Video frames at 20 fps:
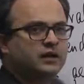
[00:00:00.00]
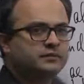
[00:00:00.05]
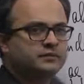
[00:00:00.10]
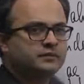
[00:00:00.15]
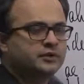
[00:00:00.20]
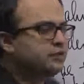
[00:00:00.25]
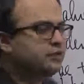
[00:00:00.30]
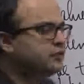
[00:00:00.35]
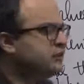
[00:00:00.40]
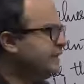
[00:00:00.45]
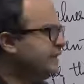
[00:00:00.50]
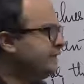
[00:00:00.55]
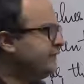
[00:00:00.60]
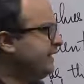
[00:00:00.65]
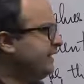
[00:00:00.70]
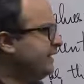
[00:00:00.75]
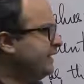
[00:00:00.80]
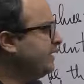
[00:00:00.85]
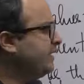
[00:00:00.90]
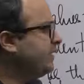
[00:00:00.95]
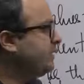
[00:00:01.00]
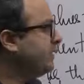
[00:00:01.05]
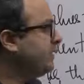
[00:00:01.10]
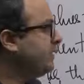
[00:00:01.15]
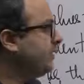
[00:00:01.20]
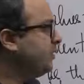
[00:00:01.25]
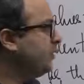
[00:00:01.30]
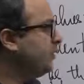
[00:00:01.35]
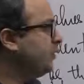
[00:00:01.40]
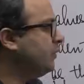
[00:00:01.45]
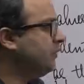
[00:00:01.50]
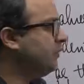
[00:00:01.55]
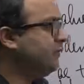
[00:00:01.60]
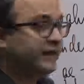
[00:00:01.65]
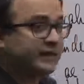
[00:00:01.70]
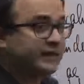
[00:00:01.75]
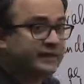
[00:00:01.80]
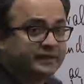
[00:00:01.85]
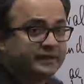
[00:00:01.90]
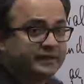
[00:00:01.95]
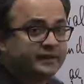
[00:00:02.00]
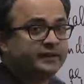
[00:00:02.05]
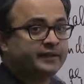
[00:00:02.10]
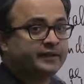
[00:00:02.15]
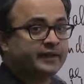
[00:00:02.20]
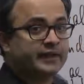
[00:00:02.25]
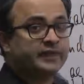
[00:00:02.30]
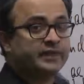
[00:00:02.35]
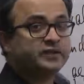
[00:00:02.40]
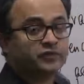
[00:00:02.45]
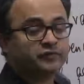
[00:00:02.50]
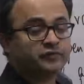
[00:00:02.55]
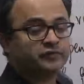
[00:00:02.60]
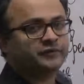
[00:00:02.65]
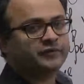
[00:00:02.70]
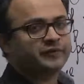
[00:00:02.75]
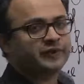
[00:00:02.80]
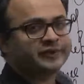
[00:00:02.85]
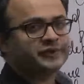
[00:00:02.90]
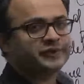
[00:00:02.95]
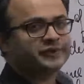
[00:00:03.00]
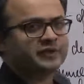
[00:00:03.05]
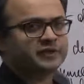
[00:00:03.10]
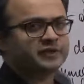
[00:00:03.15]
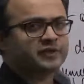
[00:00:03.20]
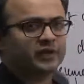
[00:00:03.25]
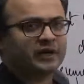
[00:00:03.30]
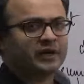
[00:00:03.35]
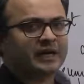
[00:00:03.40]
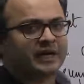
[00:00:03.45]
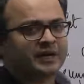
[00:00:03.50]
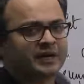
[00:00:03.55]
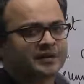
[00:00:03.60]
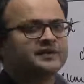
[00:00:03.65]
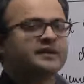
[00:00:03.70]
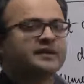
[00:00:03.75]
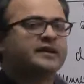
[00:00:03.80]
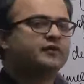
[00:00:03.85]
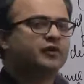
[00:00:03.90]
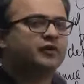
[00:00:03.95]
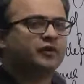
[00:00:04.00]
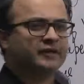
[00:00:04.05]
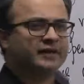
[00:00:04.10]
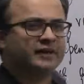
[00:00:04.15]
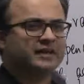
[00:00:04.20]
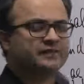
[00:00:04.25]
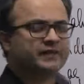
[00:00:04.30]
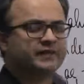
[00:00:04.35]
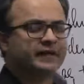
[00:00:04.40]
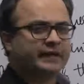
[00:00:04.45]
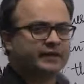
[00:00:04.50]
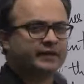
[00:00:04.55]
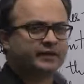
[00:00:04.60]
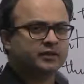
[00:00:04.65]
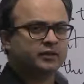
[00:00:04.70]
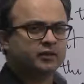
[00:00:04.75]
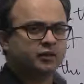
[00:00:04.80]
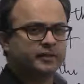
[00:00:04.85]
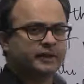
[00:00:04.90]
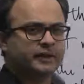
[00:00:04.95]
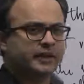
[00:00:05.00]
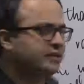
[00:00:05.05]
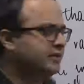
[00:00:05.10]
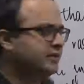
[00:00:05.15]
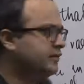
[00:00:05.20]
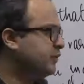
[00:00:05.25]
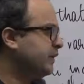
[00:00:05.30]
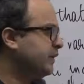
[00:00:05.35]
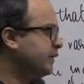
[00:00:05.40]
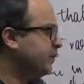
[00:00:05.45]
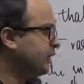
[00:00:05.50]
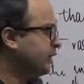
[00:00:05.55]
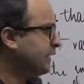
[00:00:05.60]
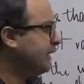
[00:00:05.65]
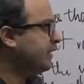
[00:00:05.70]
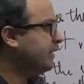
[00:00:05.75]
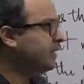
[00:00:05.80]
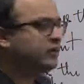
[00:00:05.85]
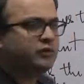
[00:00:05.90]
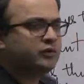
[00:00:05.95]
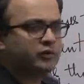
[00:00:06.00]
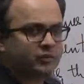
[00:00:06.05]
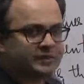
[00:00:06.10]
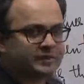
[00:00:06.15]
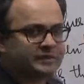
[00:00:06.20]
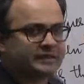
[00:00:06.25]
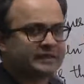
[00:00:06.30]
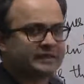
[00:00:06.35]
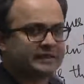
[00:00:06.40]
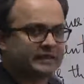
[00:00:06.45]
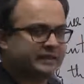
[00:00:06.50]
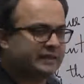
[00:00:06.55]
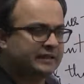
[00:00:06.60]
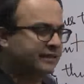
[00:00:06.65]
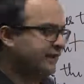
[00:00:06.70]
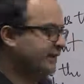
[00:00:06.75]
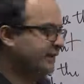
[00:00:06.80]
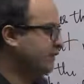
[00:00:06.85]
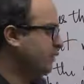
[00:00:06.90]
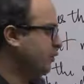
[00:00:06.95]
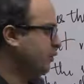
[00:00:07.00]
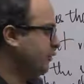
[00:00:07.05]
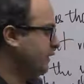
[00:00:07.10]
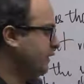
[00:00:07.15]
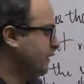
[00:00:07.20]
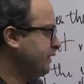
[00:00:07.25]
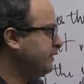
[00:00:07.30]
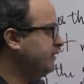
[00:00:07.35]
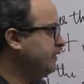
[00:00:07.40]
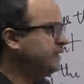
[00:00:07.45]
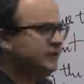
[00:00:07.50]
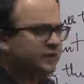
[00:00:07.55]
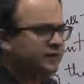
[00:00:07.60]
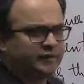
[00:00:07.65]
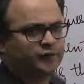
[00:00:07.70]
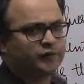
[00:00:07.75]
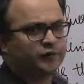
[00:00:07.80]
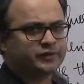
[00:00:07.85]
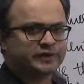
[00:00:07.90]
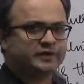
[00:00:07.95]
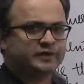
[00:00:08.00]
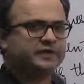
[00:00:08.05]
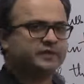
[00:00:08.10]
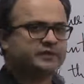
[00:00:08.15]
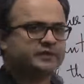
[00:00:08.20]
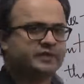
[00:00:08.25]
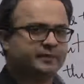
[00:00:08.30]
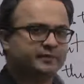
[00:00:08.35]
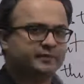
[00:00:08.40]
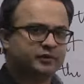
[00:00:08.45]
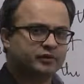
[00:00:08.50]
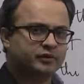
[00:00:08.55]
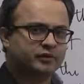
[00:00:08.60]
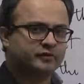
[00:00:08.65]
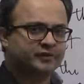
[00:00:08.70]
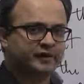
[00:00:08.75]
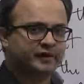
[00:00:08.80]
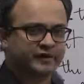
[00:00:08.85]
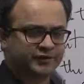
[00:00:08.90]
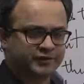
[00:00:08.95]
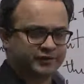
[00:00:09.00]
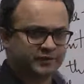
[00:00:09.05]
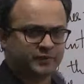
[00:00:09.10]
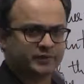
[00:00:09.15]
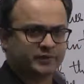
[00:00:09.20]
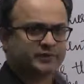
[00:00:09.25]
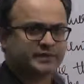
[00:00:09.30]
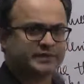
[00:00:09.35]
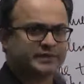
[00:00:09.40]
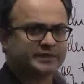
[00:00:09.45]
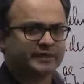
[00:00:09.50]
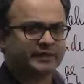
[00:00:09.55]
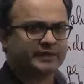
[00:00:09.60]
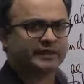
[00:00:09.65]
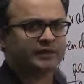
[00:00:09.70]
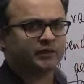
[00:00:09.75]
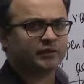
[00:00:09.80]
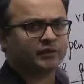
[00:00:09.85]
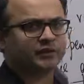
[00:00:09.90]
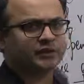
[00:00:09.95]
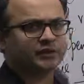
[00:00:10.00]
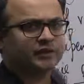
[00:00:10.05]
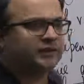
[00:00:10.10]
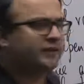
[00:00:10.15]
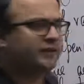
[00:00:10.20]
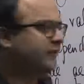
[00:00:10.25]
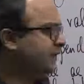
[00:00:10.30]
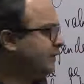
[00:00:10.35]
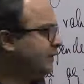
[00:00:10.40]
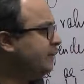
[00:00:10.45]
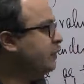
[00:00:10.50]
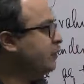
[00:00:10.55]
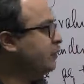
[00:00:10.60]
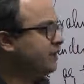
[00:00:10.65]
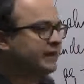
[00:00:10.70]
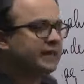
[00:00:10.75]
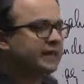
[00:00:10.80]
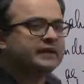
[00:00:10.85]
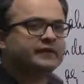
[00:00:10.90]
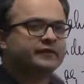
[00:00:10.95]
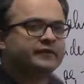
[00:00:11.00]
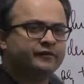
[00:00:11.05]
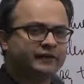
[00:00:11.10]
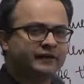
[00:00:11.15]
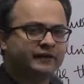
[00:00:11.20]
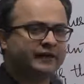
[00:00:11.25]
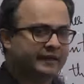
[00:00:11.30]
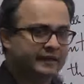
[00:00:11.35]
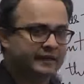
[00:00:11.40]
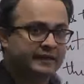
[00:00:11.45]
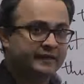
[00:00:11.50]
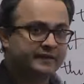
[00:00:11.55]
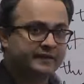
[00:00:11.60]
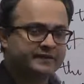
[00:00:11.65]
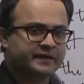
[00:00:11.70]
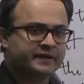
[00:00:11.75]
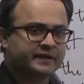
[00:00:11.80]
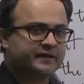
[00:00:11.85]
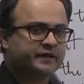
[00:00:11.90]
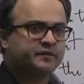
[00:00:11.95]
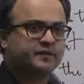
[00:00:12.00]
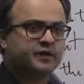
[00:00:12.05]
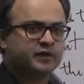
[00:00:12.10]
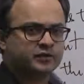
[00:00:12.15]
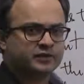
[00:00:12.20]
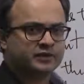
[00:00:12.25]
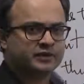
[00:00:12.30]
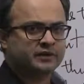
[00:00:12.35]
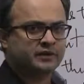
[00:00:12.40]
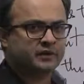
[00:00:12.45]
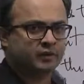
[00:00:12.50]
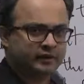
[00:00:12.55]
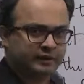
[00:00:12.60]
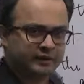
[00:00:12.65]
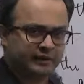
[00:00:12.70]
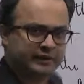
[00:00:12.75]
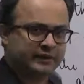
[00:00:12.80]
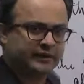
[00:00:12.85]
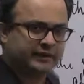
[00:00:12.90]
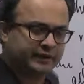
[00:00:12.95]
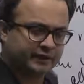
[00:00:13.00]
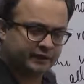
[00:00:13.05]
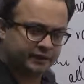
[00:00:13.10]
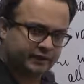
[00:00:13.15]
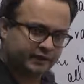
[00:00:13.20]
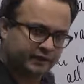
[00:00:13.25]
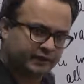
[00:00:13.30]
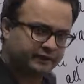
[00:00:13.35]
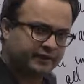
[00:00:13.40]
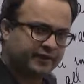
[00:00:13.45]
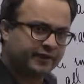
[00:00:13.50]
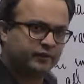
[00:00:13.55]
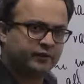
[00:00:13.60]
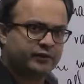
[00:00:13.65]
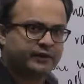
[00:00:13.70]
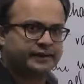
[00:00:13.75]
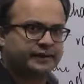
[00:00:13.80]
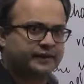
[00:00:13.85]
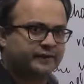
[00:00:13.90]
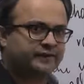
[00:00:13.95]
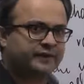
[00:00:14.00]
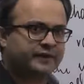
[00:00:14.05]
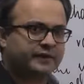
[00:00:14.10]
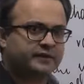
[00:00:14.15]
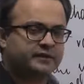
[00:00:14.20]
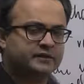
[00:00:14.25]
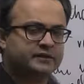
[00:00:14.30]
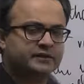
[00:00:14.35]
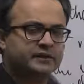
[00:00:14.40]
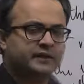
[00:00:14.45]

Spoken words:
Usually finding the range of a function is not as straightforward as finding the domain, so we won't get into too much detail right over here. Of course, in the chapter on functions, which we see later on, we'll be looking at different techniques that can be used in locating, in trying to identify the